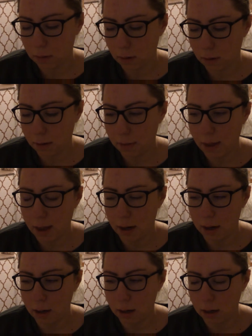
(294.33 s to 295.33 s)
and
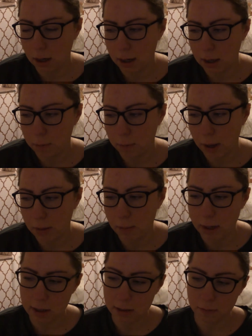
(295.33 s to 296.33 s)
then like bear in
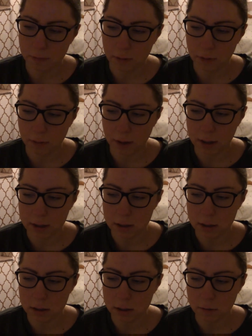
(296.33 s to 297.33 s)
mind, if you've had
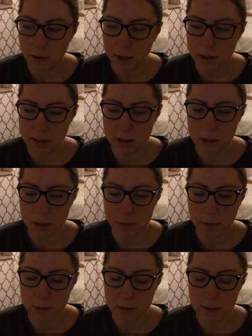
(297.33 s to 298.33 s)
derealization,
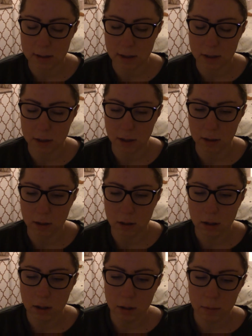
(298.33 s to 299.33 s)
depersonalization,
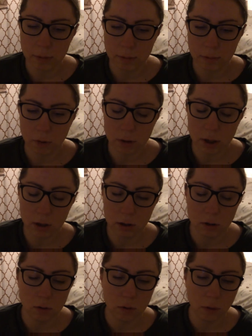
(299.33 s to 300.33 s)
before you'll
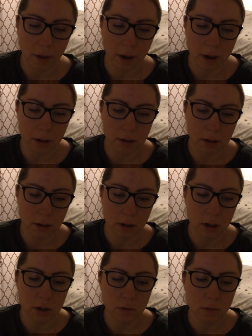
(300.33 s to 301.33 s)
know that
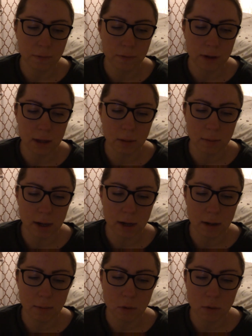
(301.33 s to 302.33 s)
you don't feel
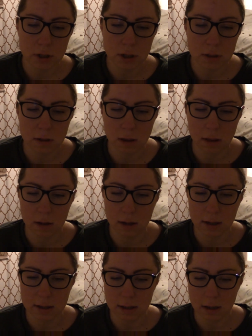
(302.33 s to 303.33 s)
many emotions other than
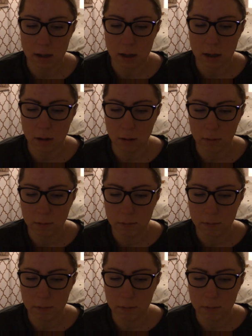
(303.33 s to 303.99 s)
anxiety or